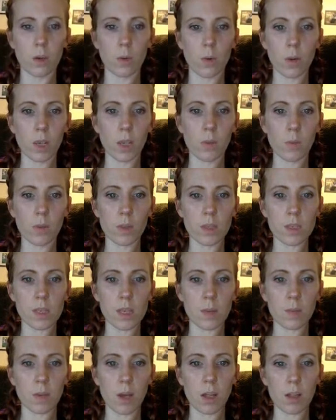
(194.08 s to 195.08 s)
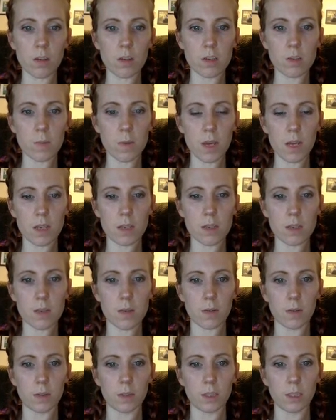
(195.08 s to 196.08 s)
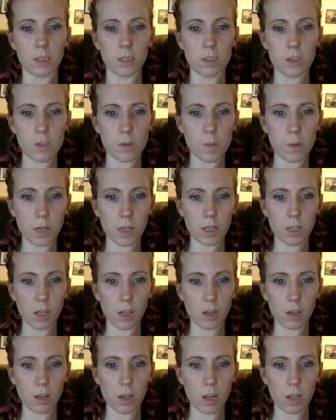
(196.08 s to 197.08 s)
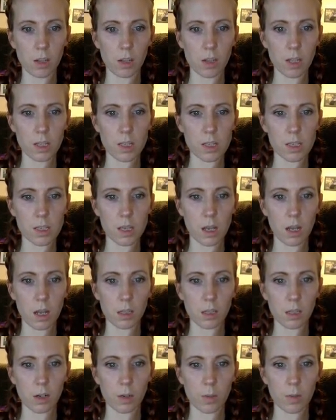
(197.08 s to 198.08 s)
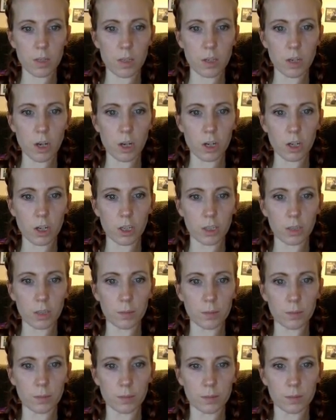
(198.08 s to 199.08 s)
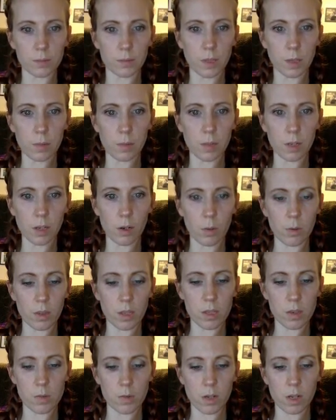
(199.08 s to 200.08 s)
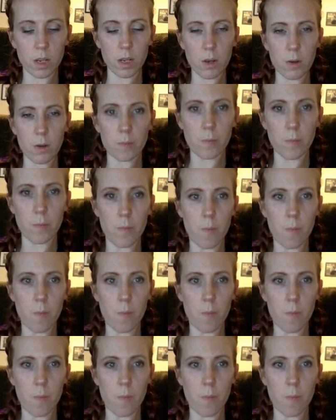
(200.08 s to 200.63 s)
You're working with the same color space. Just pick another color that's a little bit darker. I'm going to go with this one here